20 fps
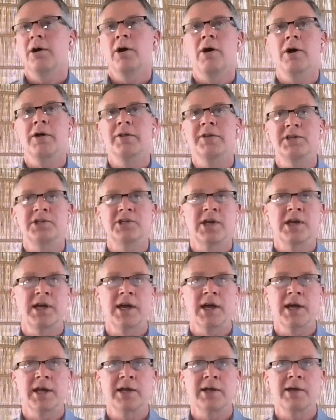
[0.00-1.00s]
all these
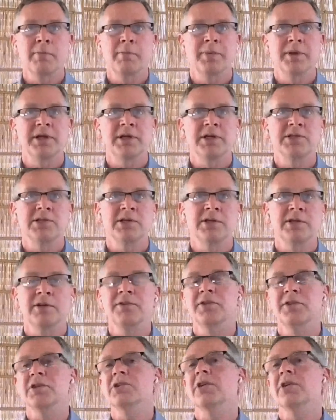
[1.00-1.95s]
ai companies you know there